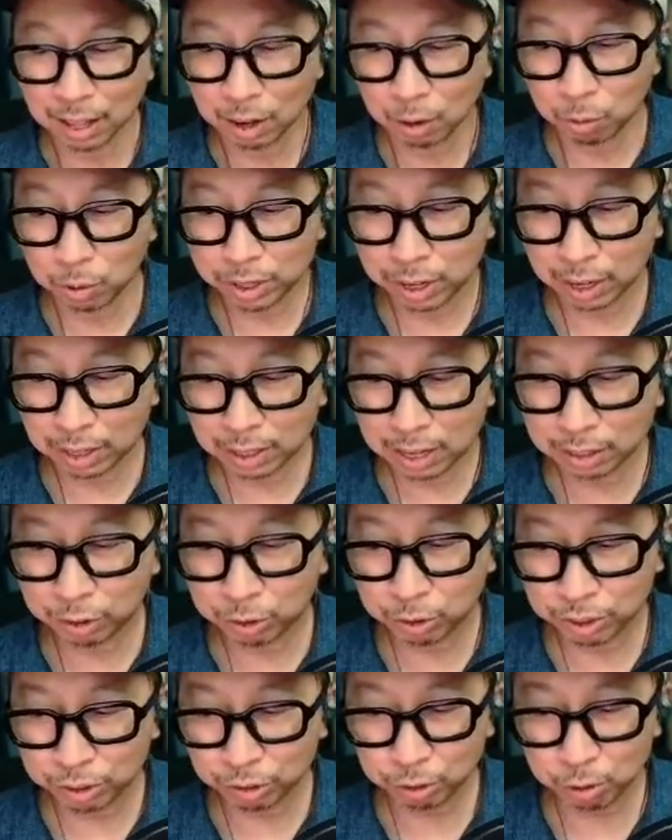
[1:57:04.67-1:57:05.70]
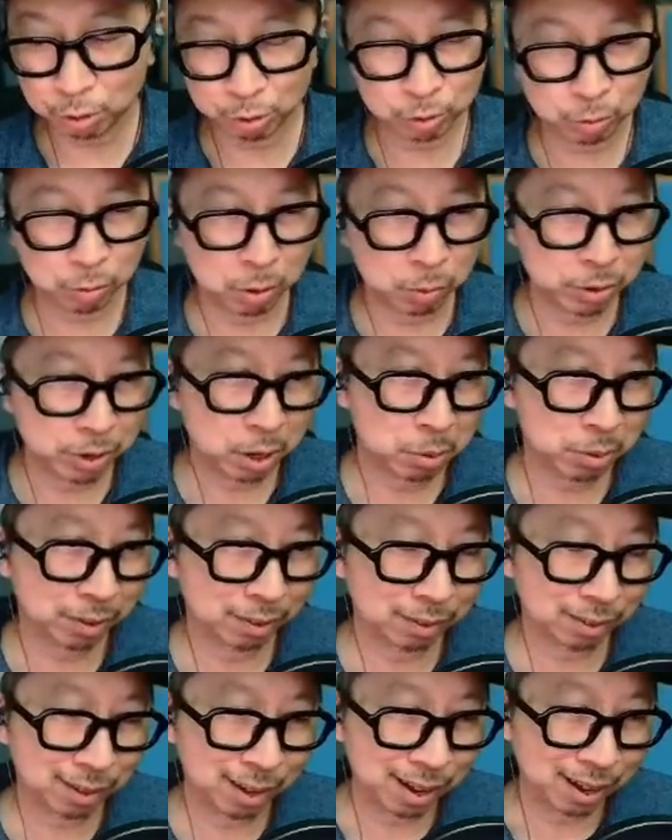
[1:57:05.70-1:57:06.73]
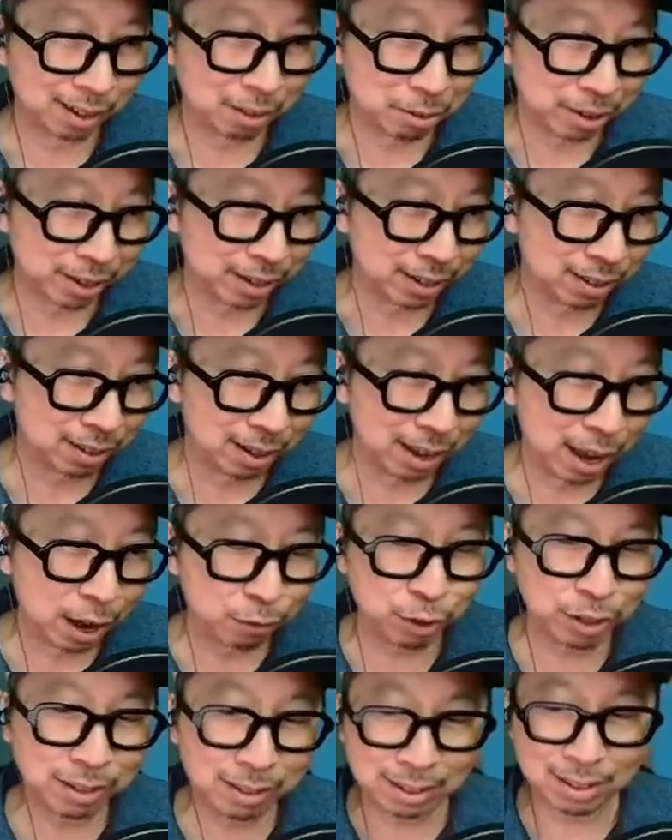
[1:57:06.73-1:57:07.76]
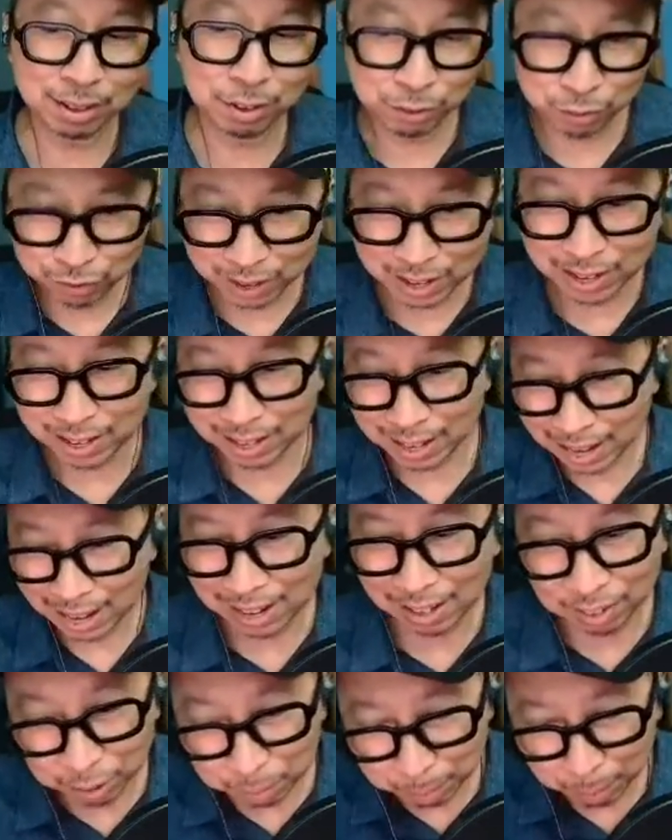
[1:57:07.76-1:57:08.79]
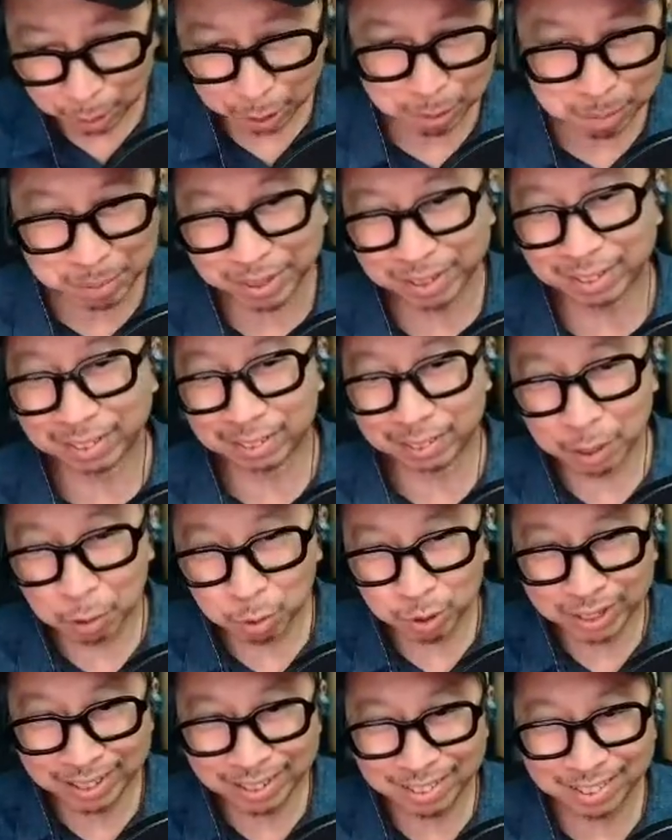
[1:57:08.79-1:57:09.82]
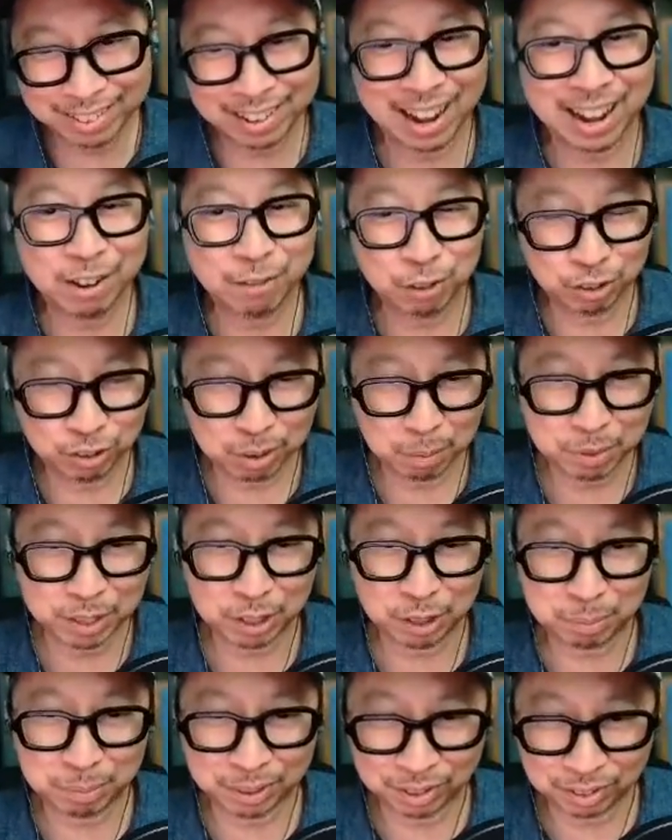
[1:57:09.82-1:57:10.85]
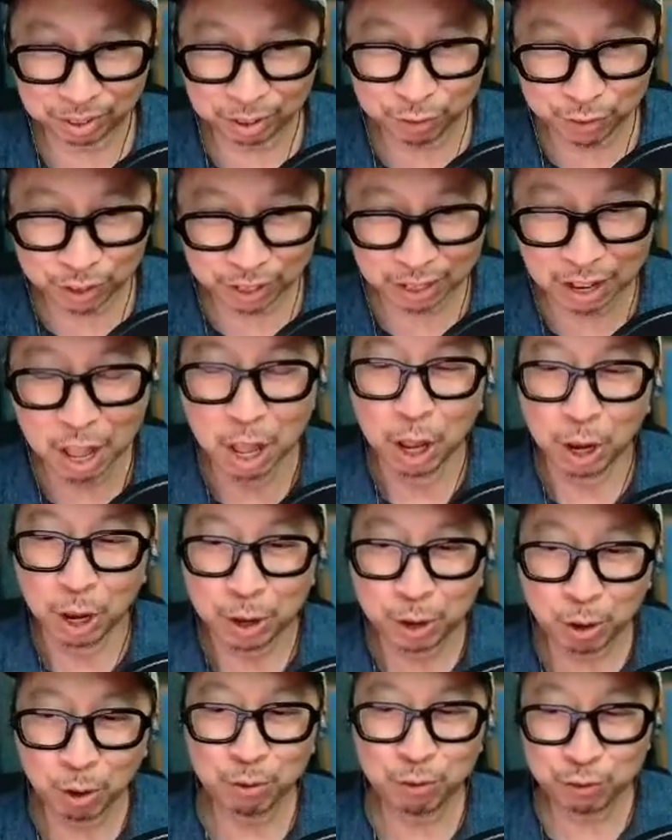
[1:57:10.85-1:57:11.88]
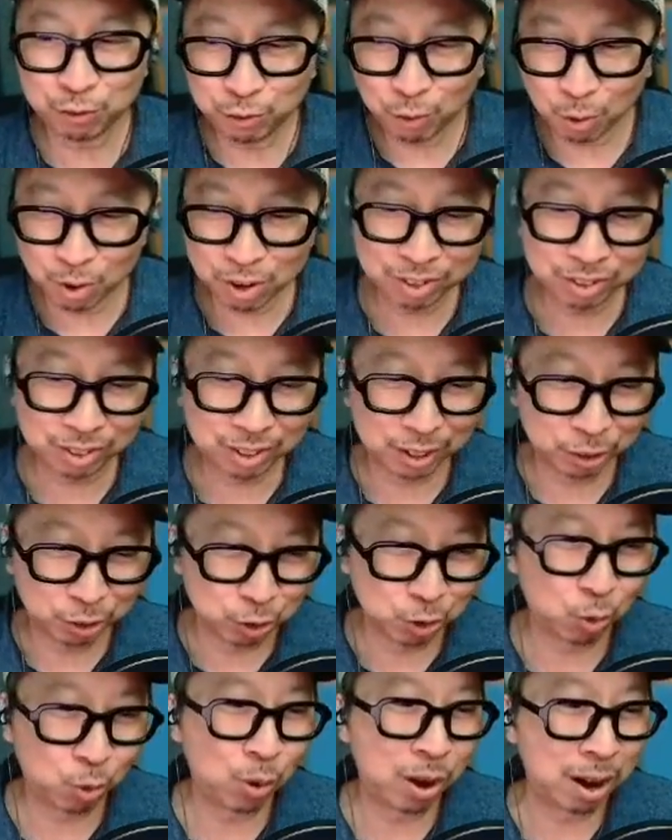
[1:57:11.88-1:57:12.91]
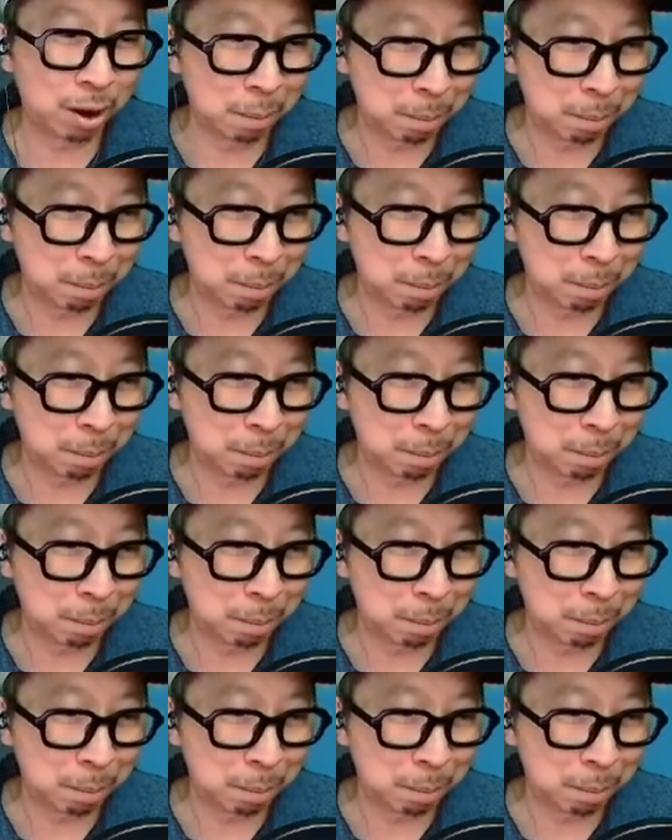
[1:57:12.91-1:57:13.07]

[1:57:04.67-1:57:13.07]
Well, and so this goes to what we always say, right? Every TV has a purpose. They were designed for something specific. Don't force a square